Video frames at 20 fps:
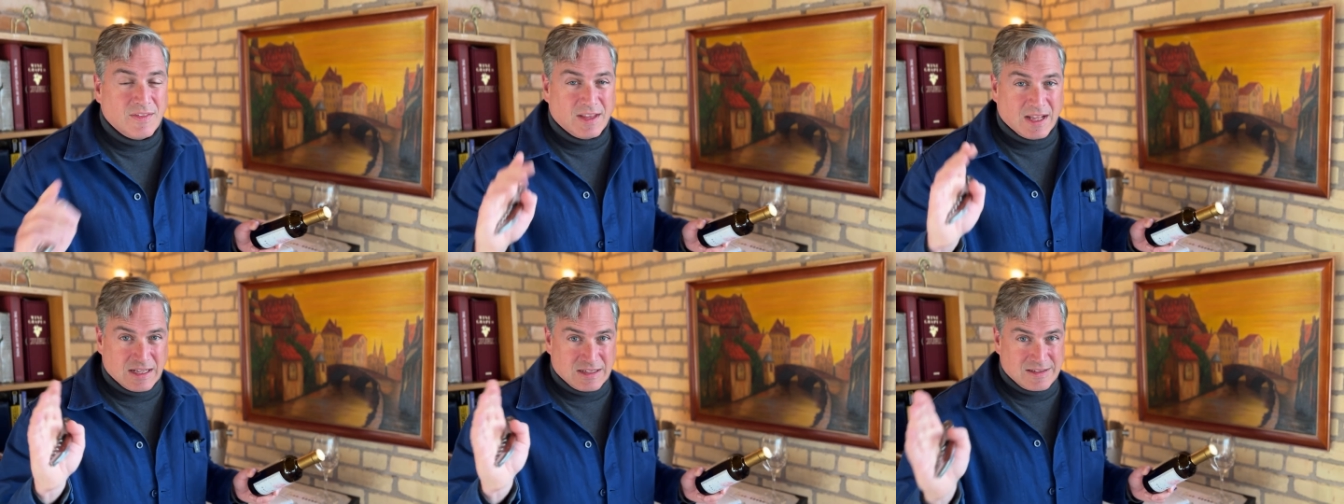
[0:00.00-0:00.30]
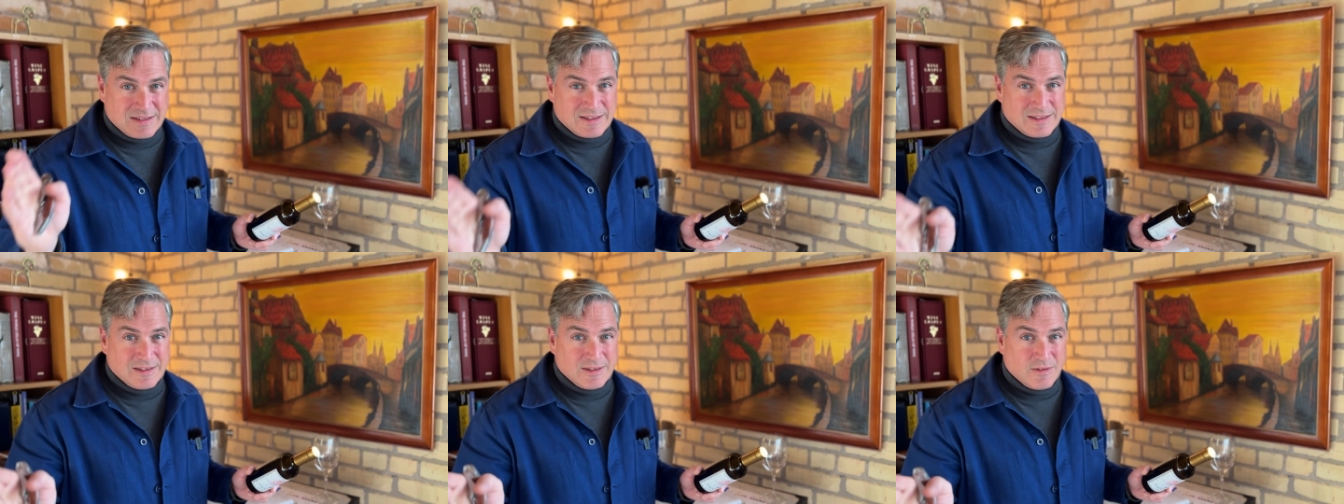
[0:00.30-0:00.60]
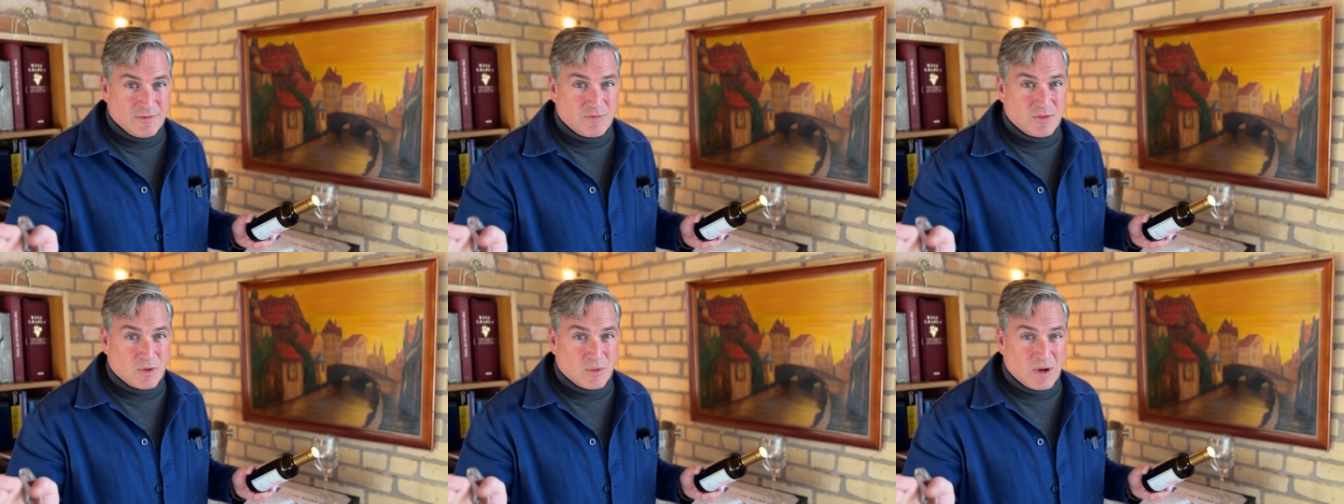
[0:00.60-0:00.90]
That's the
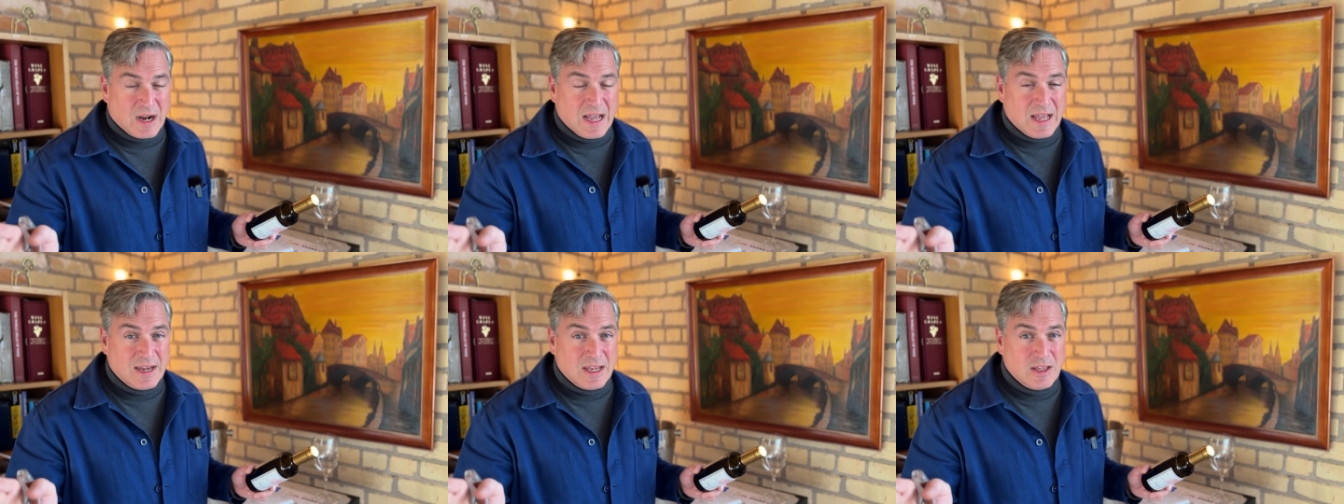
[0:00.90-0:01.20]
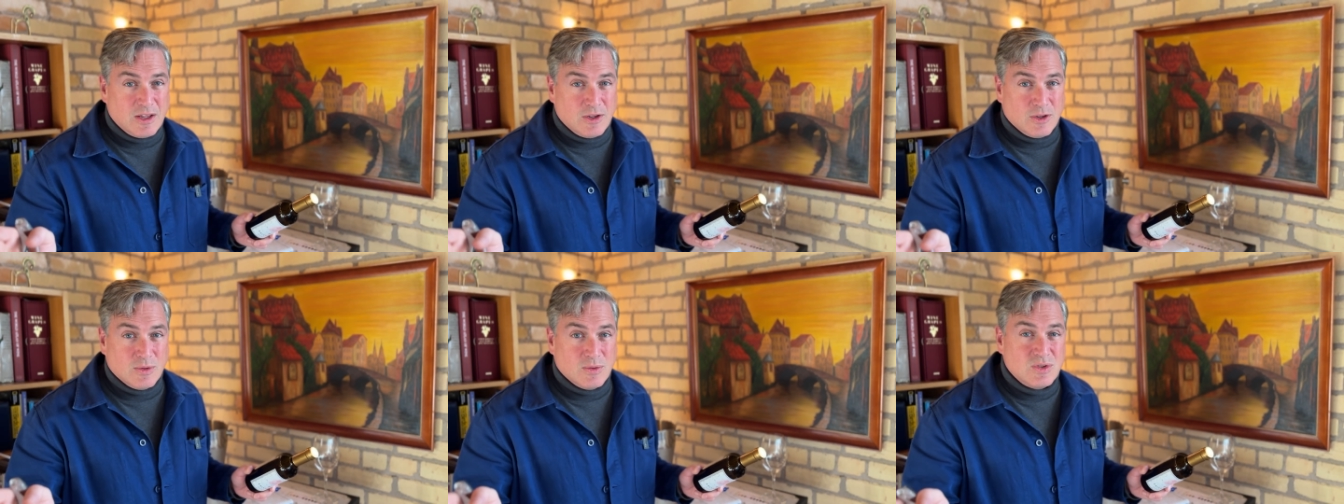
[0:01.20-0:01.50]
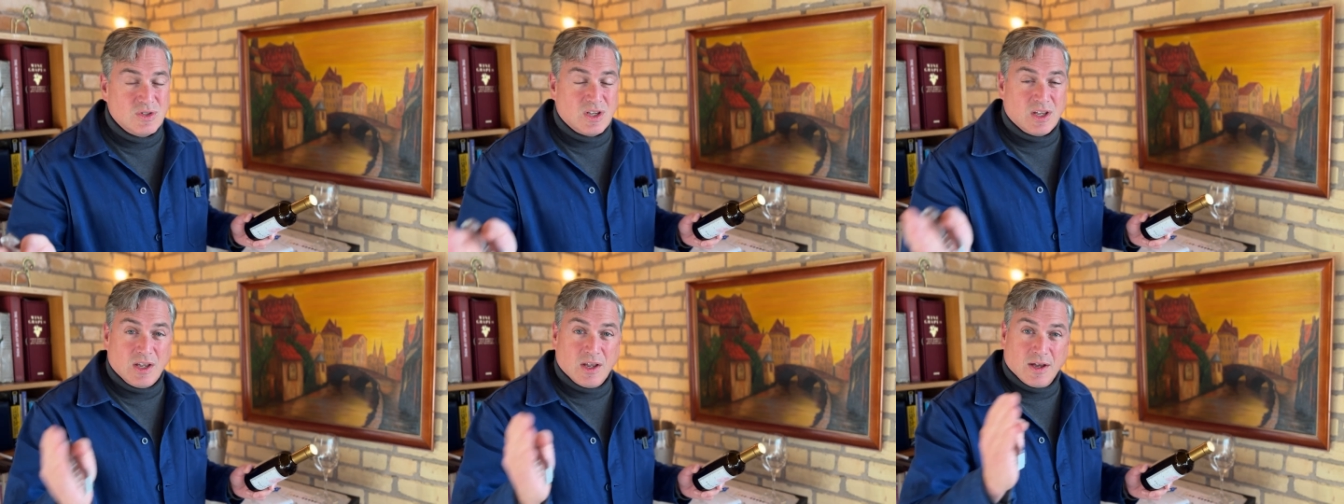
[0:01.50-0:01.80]
variety
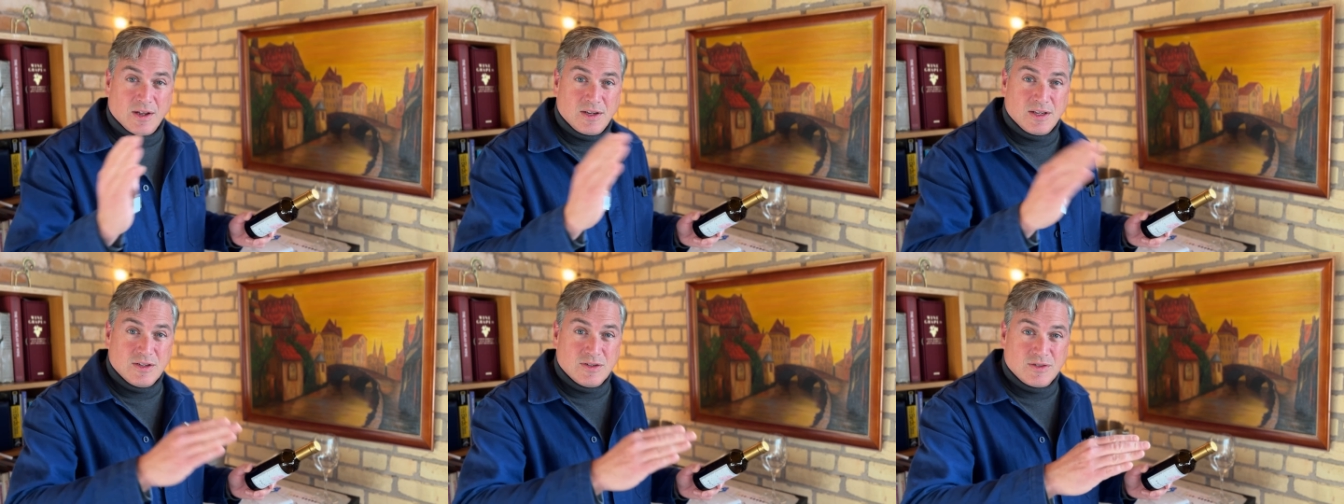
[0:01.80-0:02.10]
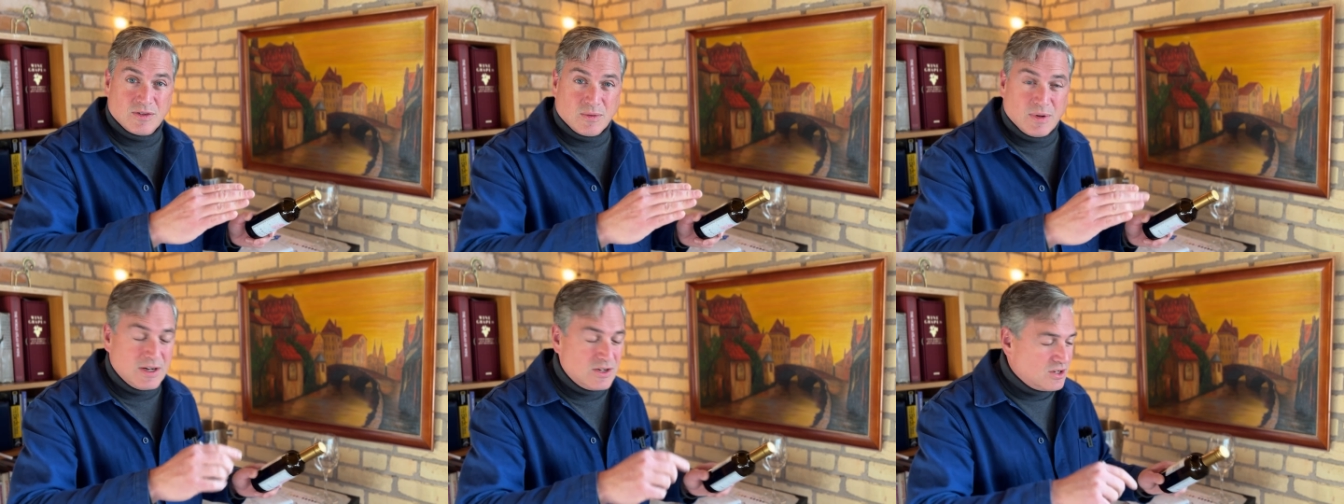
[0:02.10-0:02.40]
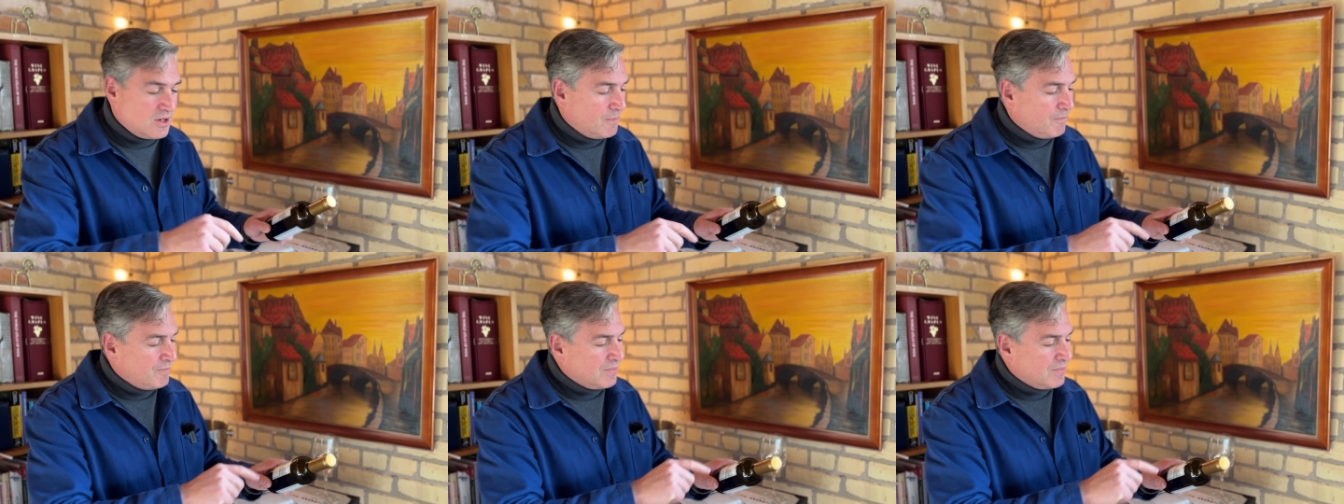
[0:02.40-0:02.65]
used. Chianti is the region.